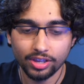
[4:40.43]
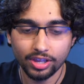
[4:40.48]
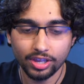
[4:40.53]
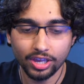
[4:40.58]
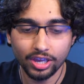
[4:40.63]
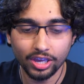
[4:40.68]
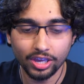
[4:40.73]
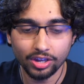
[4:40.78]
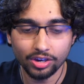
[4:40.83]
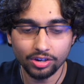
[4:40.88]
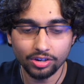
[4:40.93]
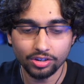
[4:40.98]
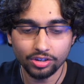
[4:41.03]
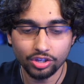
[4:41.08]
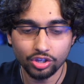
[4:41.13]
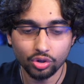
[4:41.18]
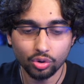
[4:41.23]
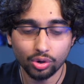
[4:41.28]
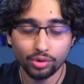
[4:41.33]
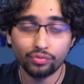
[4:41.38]
in
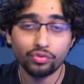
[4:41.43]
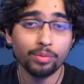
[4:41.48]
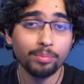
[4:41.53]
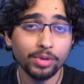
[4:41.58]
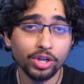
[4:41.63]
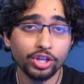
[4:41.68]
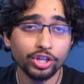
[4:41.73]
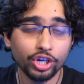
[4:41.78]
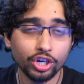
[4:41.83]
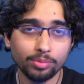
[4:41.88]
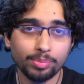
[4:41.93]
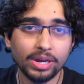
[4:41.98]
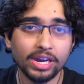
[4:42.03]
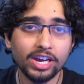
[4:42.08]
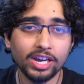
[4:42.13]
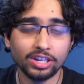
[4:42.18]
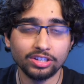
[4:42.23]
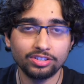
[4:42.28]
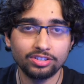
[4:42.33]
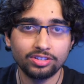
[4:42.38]
your familiar
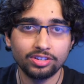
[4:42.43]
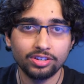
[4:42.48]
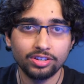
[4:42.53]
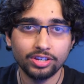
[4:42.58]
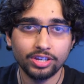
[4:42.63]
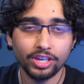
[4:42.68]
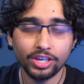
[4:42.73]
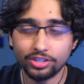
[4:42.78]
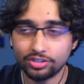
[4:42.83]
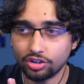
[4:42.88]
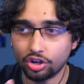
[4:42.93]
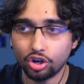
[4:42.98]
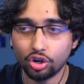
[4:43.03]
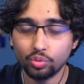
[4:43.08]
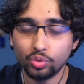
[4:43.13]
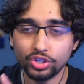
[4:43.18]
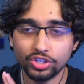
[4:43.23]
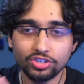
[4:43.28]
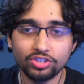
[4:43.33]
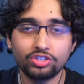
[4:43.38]
past. It's
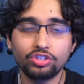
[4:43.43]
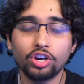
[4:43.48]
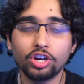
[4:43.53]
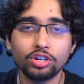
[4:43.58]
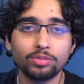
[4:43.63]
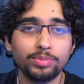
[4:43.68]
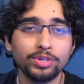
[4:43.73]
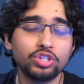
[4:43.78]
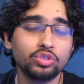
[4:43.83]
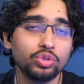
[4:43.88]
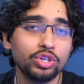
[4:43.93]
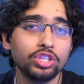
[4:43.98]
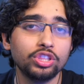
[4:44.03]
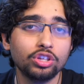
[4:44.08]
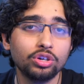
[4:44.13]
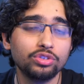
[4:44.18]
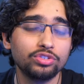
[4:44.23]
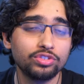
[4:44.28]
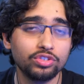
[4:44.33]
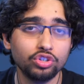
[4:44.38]
always stuck between
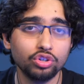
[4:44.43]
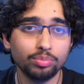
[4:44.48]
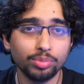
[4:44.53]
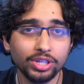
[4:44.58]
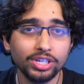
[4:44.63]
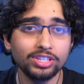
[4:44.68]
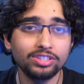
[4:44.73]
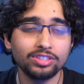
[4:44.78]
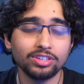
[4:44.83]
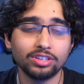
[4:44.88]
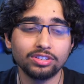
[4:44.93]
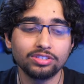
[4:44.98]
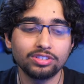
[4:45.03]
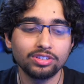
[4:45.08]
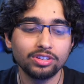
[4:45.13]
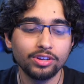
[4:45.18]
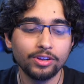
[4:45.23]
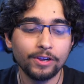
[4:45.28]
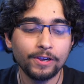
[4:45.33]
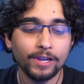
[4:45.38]
those two places.
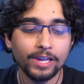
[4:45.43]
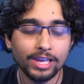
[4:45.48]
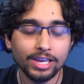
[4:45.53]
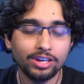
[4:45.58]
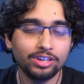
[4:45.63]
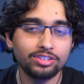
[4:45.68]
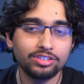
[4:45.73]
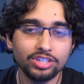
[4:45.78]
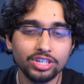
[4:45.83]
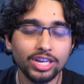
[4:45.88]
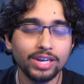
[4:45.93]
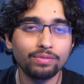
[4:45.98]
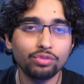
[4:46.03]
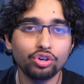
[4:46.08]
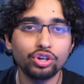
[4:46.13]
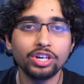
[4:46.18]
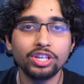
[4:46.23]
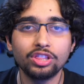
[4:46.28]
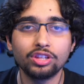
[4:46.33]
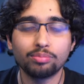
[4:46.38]
It is
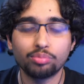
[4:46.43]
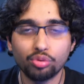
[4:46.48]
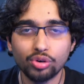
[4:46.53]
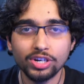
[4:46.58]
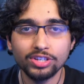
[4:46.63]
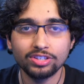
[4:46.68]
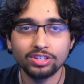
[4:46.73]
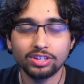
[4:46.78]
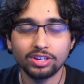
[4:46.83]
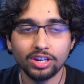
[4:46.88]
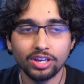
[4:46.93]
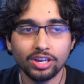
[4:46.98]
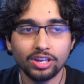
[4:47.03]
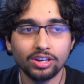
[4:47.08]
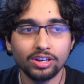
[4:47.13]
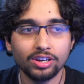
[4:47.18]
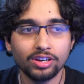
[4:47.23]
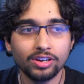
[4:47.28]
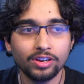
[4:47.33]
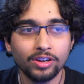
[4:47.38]
never in the present.
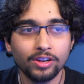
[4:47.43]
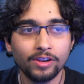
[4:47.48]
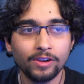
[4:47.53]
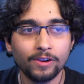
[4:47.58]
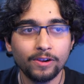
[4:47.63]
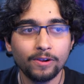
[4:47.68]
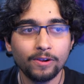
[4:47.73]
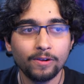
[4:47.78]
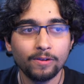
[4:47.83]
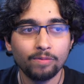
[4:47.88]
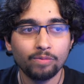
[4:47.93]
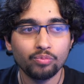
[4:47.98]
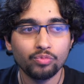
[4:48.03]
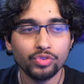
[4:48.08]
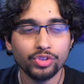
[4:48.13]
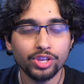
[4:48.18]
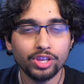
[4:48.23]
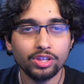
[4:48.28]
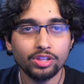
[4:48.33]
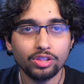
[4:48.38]
And
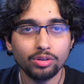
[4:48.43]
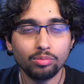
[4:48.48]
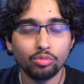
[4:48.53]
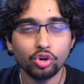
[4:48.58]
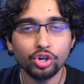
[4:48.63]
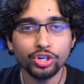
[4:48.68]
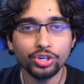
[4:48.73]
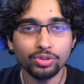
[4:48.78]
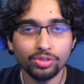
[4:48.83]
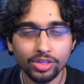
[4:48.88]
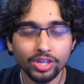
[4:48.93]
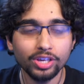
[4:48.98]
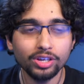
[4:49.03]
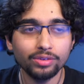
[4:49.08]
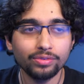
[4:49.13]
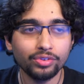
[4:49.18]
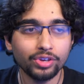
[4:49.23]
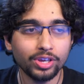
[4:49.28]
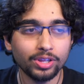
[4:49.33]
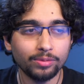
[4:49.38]
the more you think
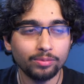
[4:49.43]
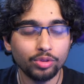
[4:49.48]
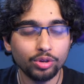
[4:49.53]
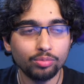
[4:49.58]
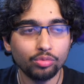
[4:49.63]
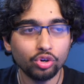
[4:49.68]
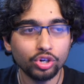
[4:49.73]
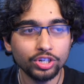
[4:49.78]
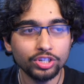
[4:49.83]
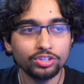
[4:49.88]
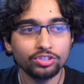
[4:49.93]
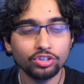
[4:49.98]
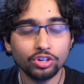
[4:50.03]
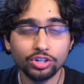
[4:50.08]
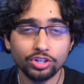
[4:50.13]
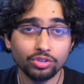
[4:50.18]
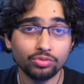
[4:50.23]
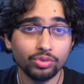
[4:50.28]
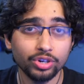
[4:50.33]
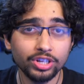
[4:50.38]
of it, the more you
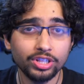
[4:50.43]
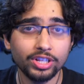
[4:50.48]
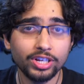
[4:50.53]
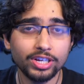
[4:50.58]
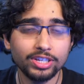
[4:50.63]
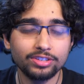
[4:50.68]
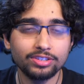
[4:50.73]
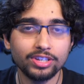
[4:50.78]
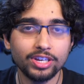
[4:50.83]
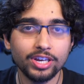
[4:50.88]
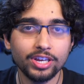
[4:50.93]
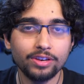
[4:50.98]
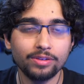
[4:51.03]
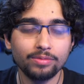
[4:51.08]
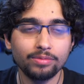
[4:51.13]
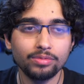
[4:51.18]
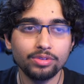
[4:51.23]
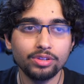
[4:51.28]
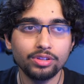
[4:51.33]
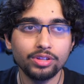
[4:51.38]
start to realize that
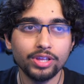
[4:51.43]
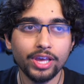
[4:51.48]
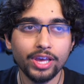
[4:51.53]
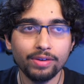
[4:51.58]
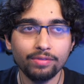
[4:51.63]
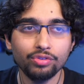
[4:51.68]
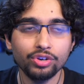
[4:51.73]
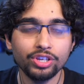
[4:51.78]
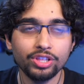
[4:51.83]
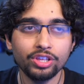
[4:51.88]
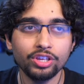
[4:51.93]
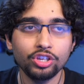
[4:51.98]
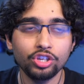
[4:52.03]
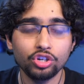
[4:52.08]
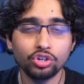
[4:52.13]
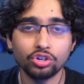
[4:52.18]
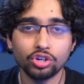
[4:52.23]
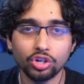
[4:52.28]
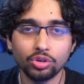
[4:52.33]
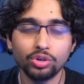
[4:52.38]
everything
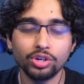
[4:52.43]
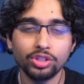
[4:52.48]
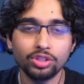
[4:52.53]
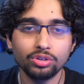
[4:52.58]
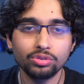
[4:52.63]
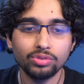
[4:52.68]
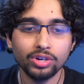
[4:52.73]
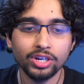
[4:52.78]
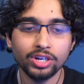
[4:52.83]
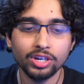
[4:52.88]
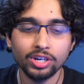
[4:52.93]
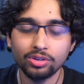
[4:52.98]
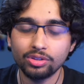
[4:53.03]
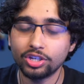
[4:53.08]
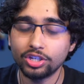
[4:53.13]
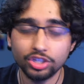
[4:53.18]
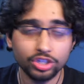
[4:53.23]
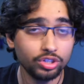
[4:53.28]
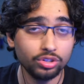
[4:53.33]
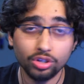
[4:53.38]
you're going through right now
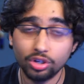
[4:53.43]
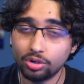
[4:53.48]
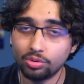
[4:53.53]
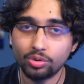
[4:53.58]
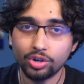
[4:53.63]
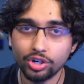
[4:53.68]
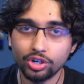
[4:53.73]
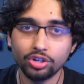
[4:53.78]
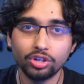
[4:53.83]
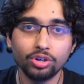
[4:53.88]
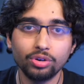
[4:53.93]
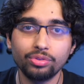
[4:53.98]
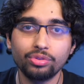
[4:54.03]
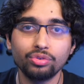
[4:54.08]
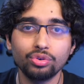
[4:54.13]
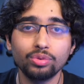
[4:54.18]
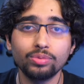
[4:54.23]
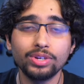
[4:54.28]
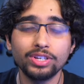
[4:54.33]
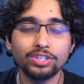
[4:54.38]
that you don't want to go
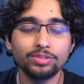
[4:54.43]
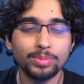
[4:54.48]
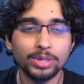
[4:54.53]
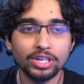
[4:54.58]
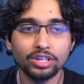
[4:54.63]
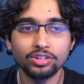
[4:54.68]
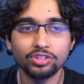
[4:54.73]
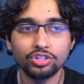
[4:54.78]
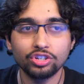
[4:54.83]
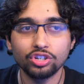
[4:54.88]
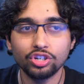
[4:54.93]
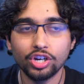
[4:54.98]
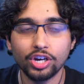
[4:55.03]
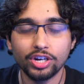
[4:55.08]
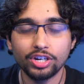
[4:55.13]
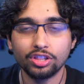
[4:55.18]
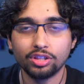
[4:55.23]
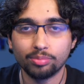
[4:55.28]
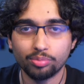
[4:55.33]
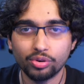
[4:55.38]
through is because you're
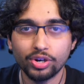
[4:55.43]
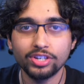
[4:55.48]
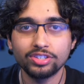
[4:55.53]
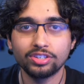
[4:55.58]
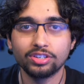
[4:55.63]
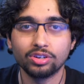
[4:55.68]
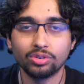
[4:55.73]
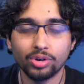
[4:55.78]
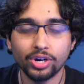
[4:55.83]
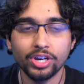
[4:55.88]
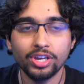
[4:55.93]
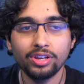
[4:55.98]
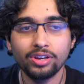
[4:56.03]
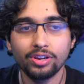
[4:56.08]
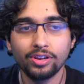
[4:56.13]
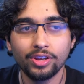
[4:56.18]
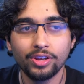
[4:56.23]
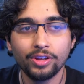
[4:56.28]
not in the present, right?